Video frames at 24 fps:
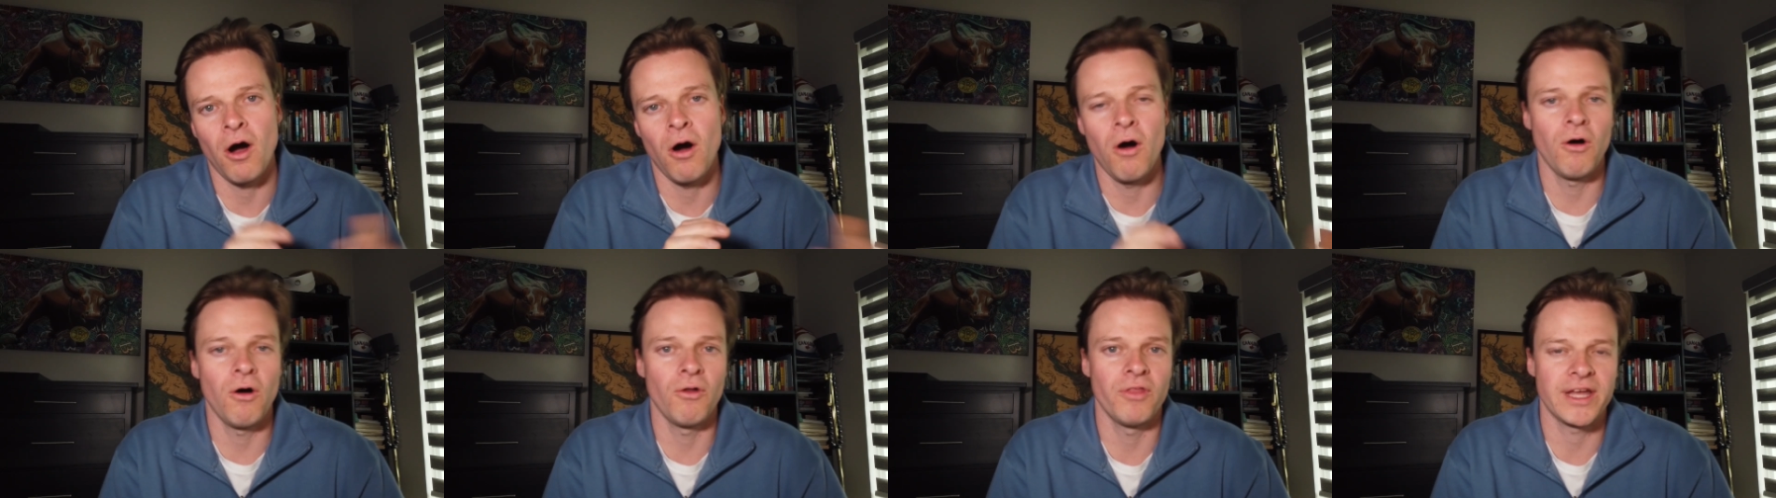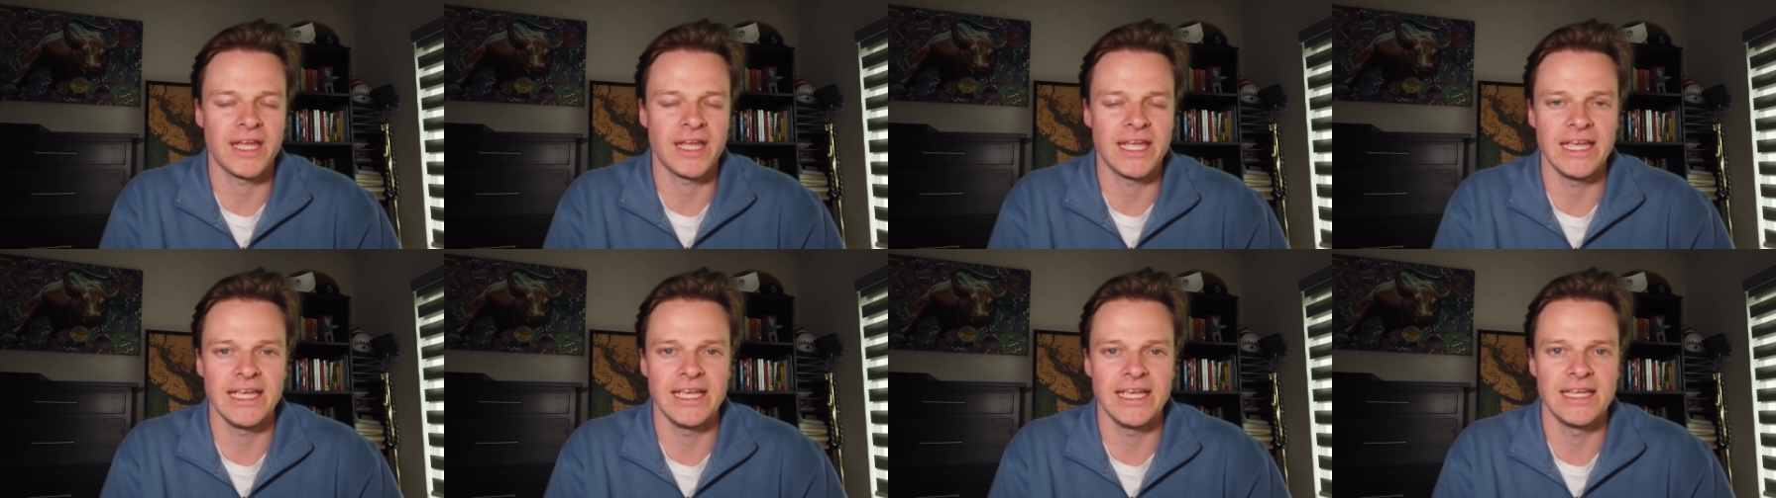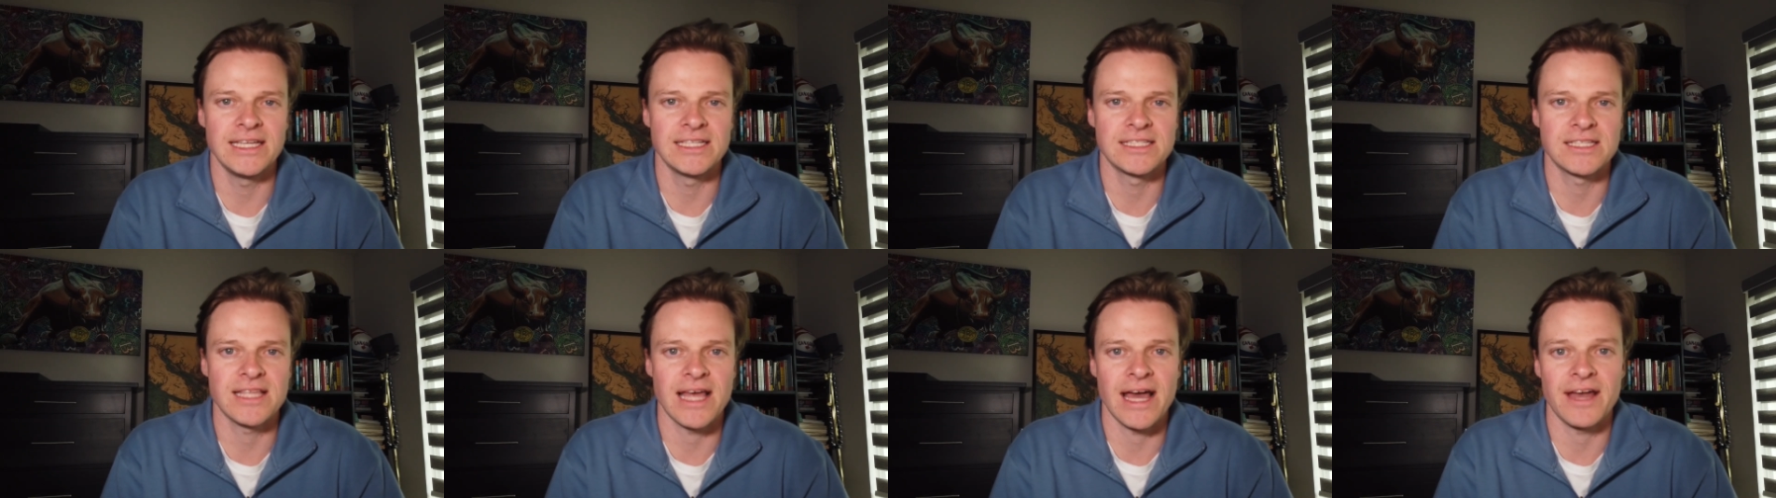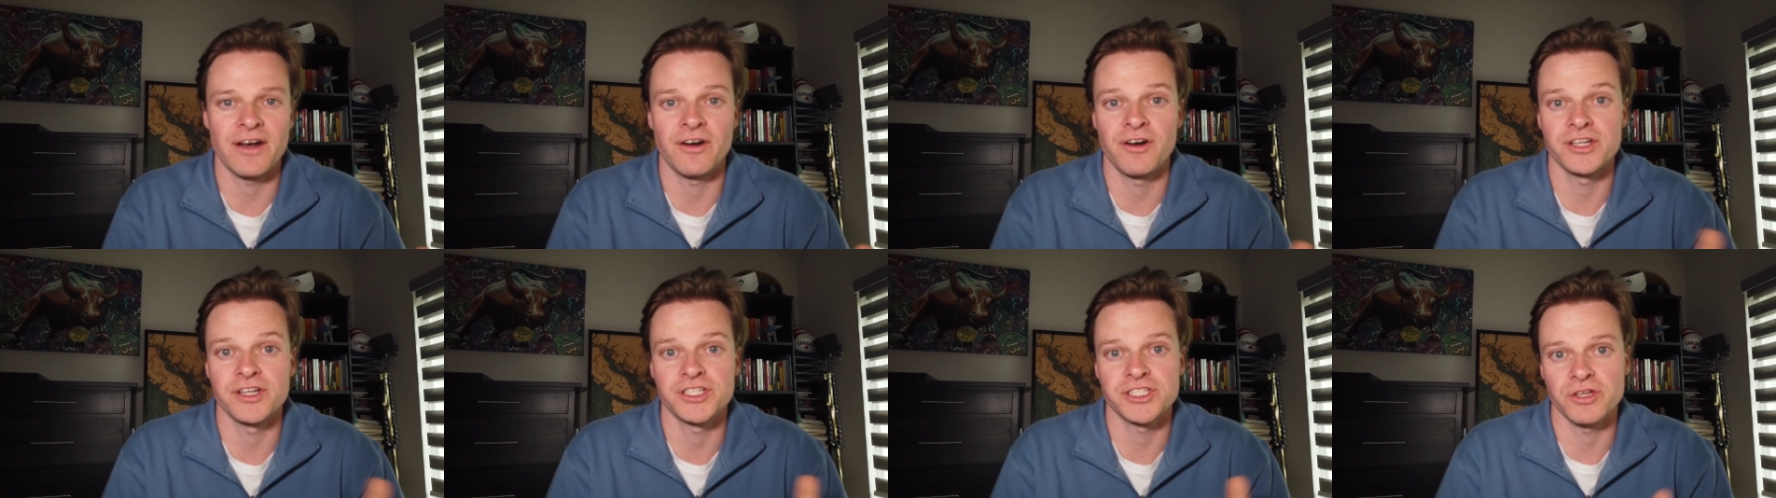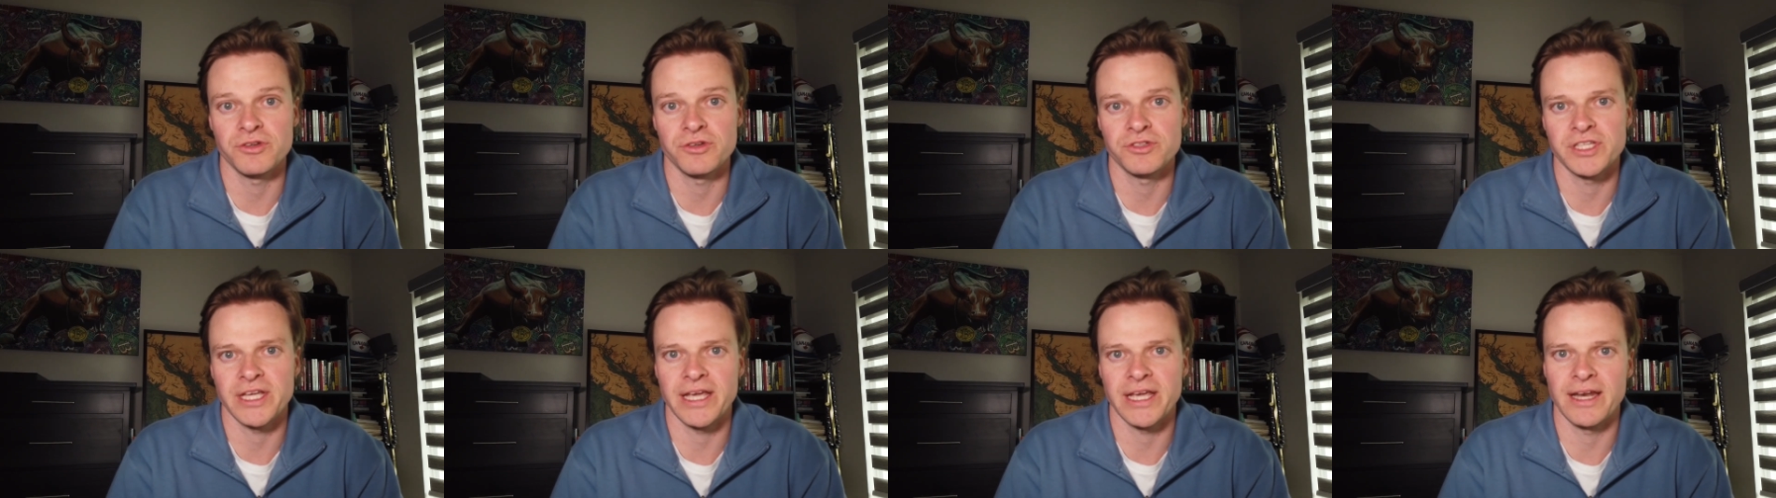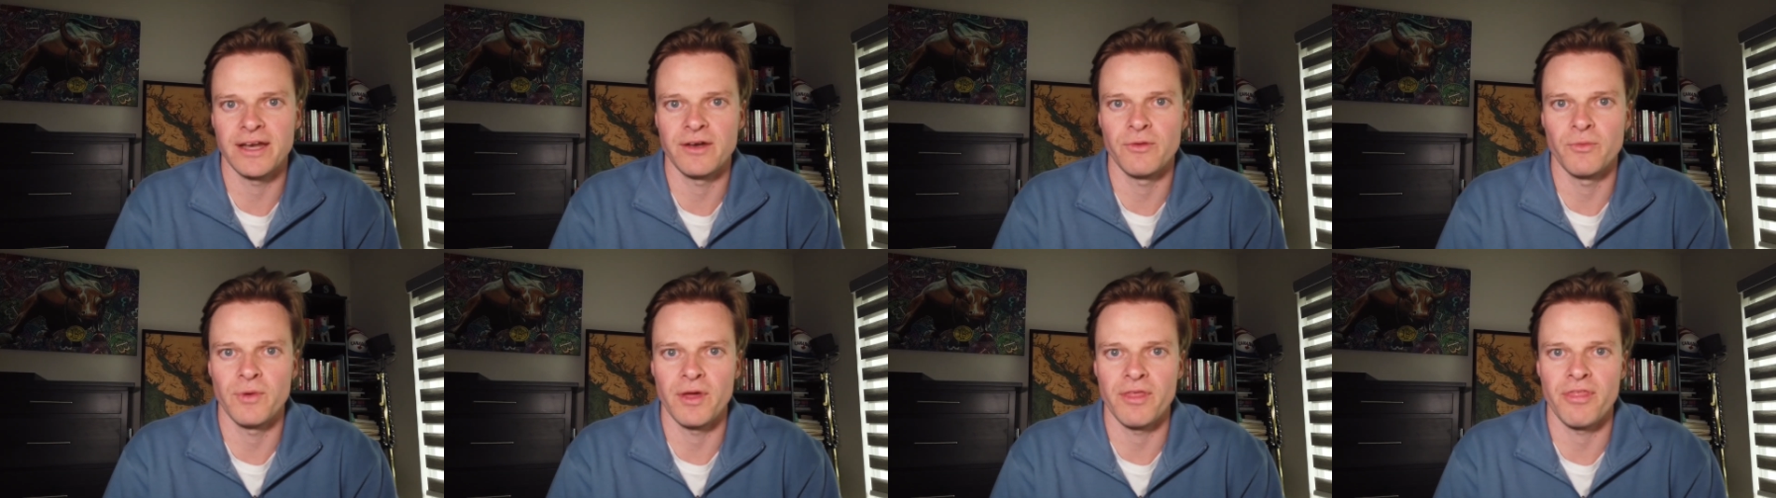all the keys that are
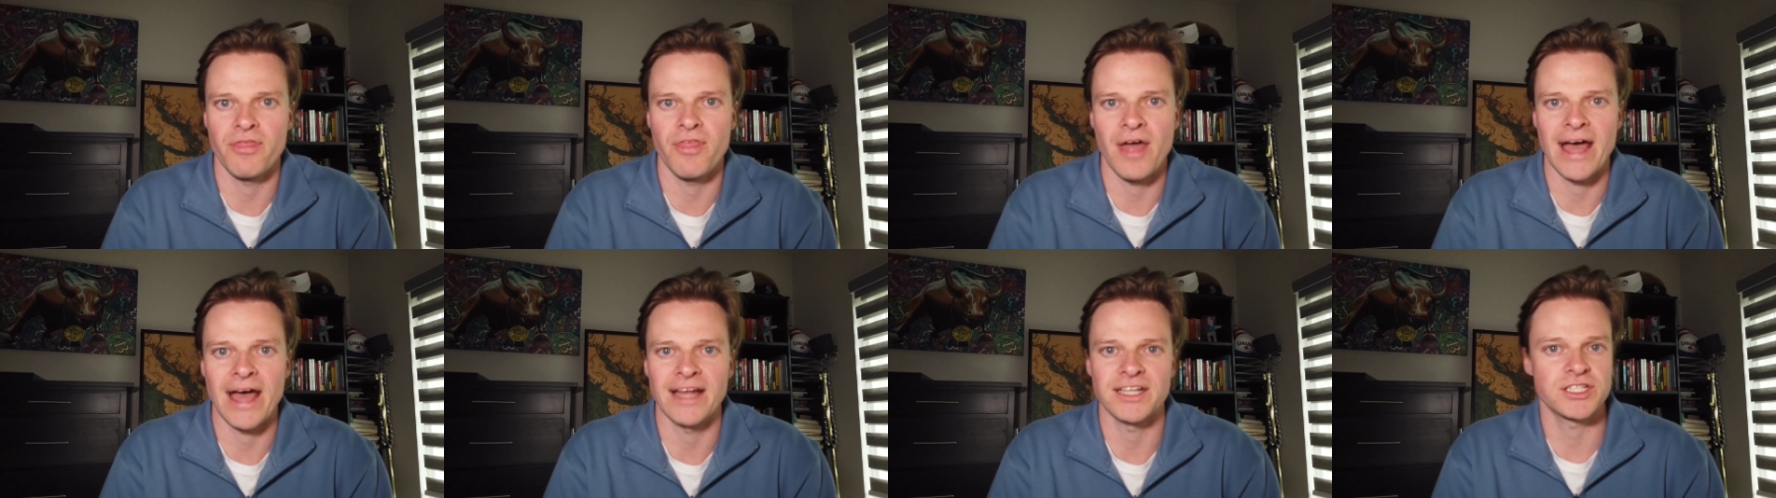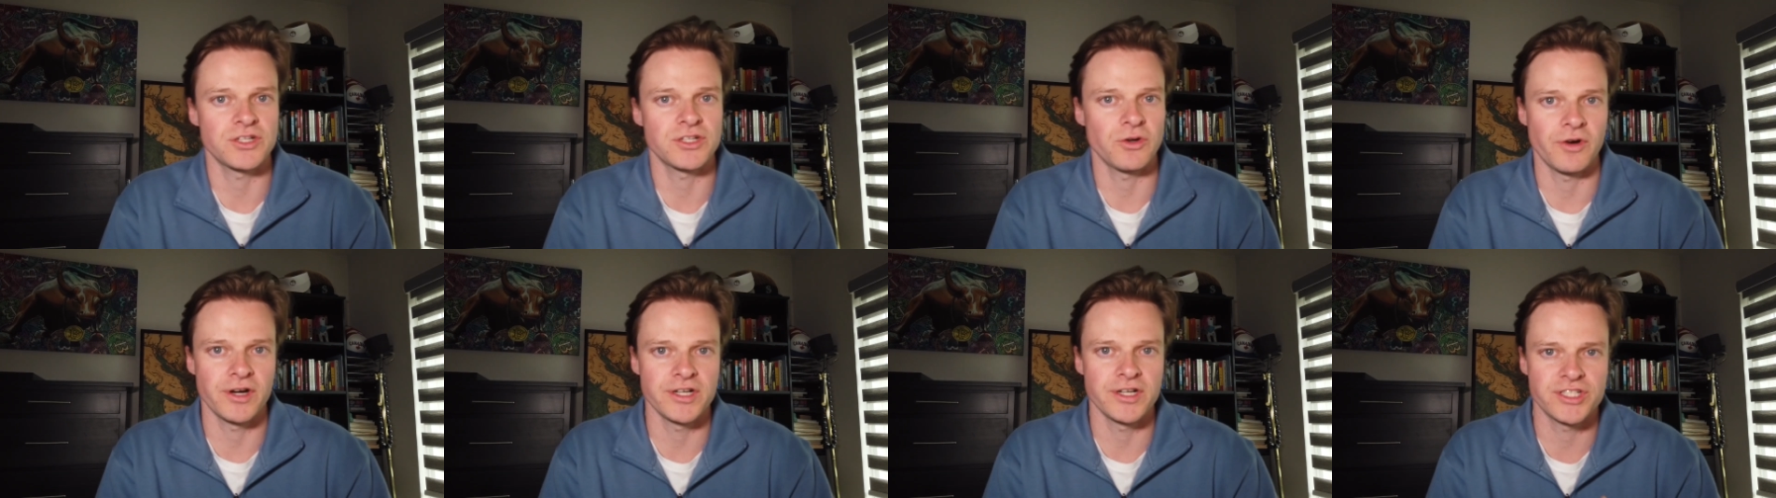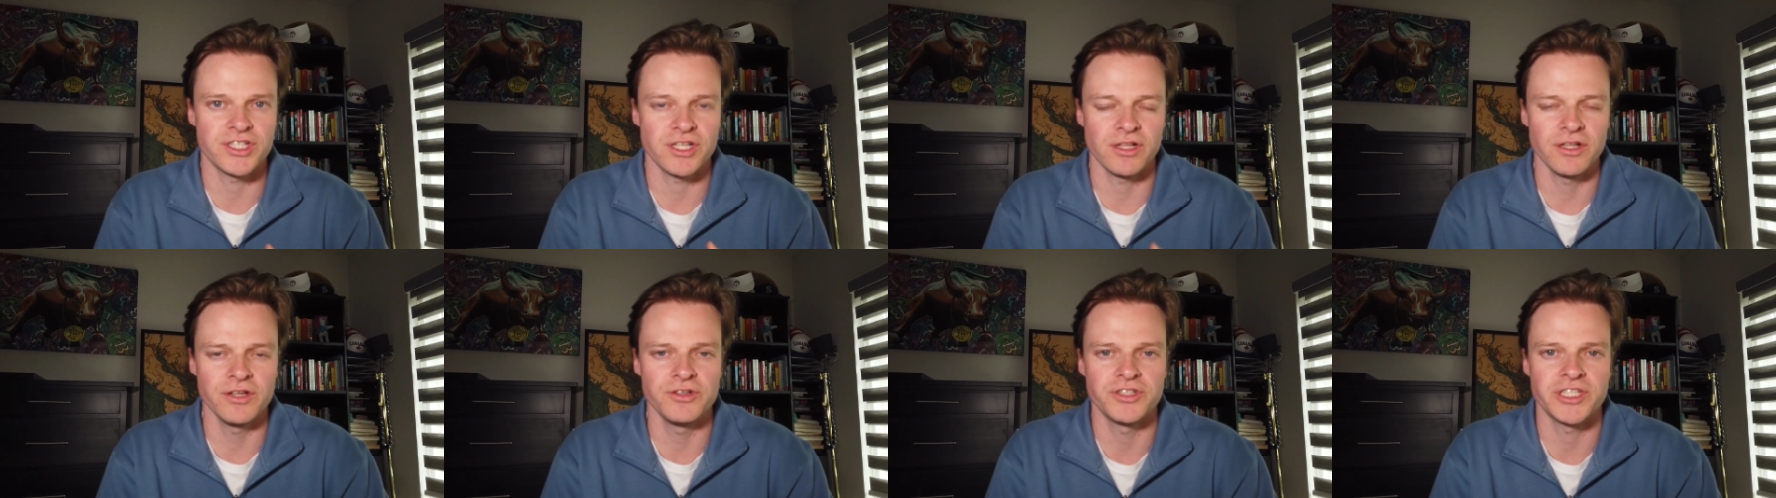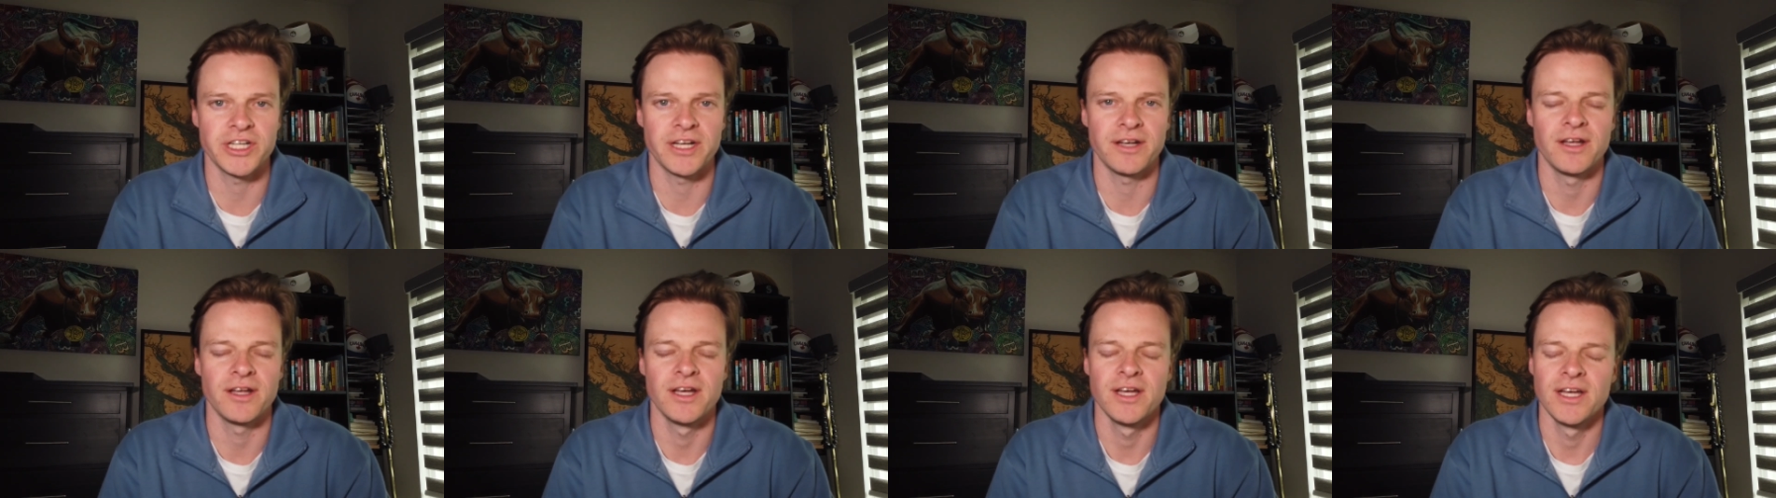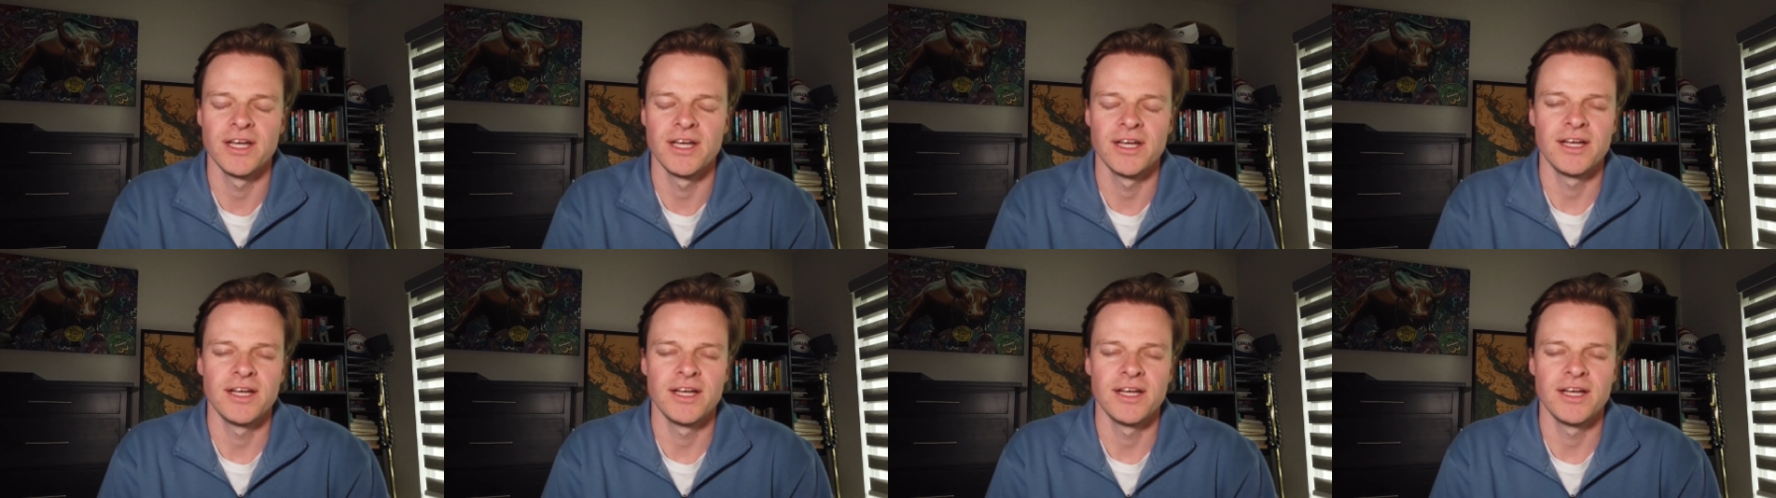associated with that storage solution.